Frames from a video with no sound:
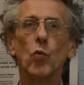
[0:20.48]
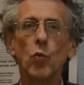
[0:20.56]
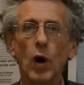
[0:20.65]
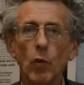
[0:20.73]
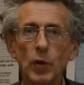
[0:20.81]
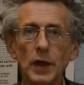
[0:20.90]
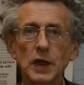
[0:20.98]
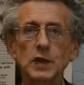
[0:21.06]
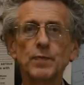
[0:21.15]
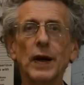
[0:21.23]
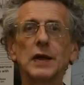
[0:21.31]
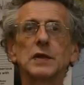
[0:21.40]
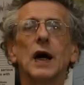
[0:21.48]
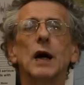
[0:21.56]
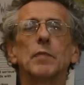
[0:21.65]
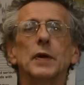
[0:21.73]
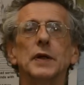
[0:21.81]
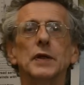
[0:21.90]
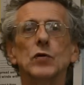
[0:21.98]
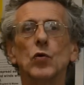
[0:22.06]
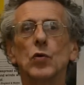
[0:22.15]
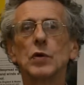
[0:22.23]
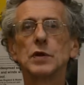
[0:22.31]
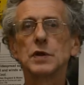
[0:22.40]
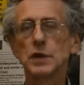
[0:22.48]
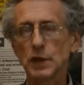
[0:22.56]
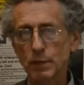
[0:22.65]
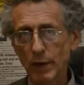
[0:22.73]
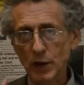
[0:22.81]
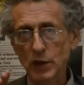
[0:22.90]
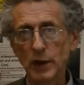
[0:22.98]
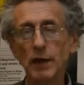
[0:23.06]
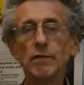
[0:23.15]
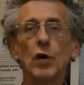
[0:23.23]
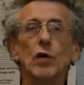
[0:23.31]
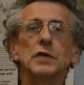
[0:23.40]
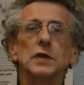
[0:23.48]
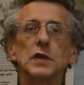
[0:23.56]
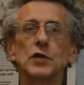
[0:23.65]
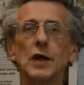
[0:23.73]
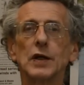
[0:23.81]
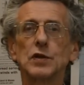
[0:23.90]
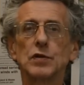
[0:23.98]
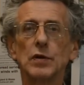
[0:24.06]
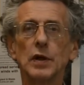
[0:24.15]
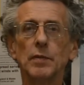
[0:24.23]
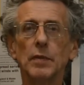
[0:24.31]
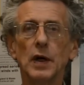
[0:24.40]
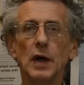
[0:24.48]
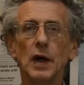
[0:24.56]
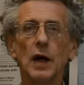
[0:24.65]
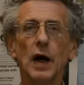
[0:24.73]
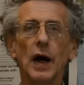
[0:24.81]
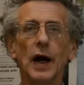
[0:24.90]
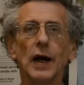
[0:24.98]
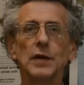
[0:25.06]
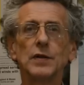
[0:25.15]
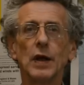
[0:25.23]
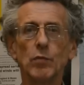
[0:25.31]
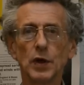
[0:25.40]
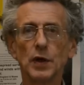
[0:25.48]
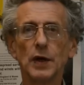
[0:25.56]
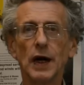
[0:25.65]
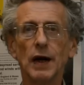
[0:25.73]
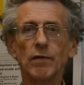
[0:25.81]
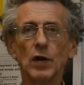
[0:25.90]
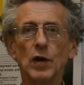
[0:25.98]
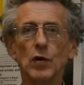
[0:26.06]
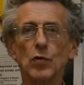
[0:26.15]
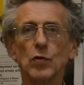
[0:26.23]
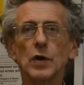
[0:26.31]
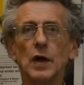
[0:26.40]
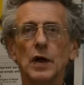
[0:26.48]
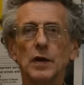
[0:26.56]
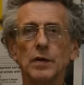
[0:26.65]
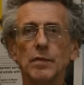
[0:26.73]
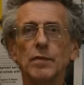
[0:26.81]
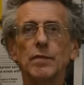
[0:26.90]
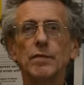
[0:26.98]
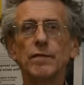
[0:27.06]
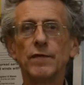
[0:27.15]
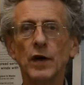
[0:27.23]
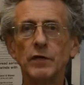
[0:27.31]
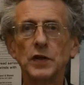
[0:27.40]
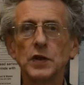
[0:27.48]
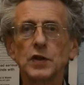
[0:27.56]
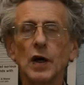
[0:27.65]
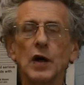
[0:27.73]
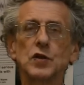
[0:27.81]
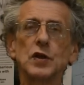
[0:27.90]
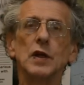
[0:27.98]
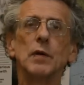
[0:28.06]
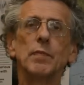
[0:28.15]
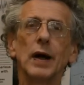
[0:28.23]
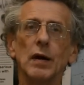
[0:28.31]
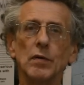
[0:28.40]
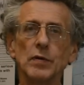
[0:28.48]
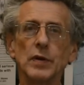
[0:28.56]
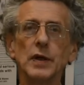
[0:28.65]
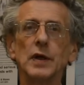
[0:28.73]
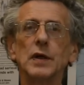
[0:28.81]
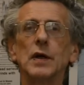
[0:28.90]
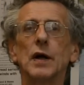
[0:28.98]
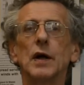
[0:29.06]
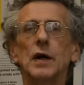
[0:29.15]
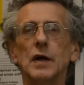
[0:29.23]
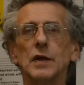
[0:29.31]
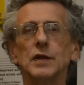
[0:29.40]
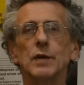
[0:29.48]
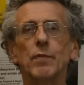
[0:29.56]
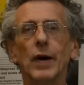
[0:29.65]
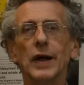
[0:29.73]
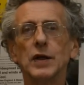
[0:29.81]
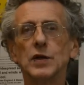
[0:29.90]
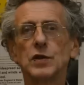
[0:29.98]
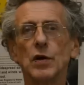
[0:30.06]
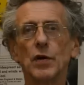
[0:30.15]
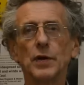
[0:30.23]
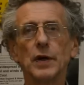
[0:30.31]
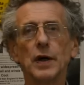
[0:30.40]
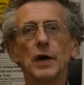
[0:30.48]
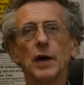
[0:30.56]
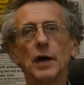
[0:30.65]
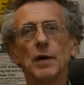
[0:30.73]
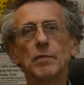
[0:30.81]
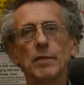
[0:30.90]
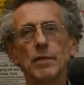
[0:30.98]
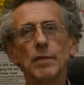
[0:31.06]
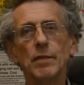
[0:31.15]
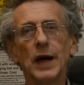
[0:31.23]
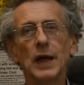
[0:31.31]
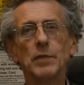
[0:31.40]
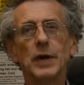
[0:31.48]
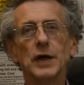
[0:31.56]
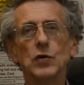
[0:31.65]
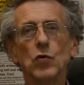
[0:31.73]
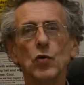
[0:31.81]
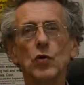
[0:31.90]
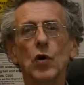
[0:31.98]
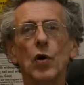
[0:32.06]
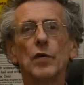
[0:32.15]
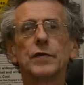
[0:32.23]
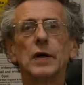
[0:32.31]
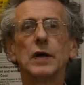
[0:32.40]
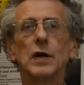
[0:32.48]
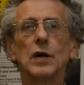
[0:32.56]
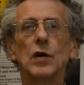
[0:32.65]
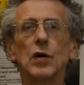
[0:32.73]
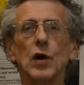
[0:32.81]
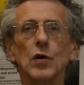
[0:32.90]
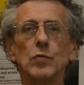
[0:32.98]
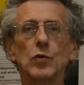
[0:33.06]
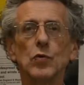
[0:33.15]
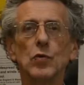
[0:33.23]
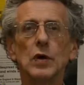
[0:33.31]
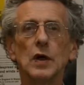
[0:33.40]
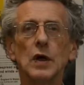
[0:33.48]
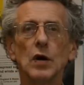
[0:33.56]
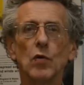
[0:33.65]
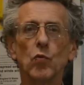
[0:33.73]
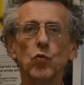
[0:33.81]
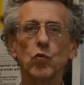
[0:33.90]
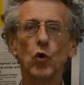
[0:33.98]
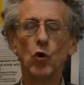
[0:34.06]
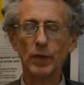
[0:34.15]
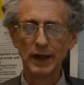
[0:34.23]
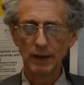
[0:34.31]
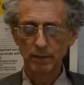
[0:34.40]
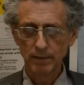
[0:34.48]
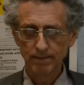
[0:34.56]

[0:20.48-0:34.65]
what we expect to happen in August, especially involving the jet stream, and then we're going to have a little further discussion about the debate on man-made or not global warming.